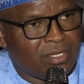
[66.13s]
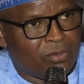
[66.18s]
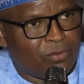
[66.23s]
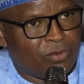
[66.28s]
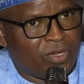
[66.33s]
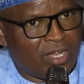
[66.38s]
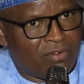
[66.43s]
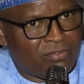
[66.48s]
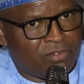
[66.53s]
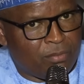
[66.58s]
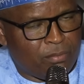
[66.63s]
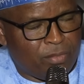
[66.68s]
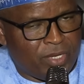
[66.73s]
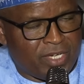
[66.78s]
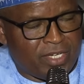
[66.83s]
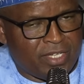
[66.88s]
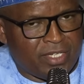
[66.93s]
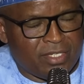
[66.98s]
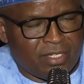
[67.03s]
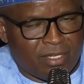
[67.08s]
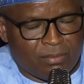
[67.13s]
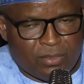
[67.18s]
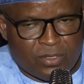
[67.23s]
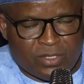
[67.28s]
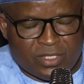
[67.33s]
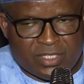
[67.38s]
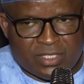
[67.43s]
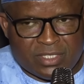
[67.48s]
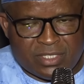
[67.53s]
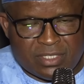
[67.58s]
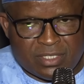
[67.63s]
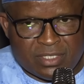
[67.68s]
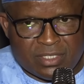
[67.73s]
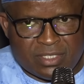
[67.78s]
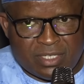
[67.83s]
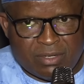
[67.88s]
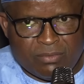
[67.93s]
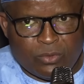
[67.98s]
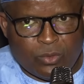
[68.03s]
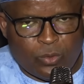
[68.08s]
We have remaining about
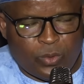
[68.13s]
7